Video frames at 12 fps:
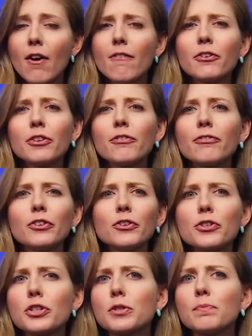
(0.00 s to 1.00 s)
for the full
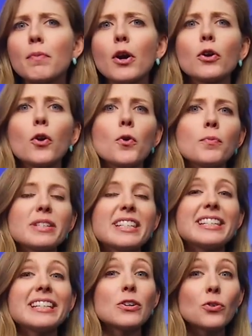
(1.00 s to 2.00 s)
smart home
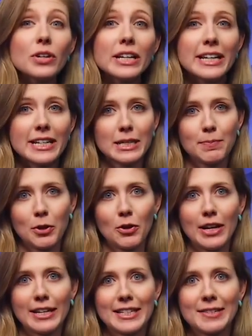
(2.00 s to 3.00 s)
Siri
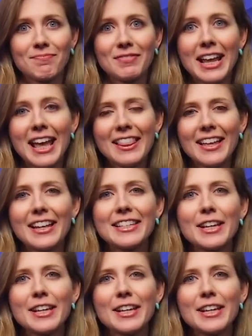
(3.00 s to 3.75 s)
experience. That's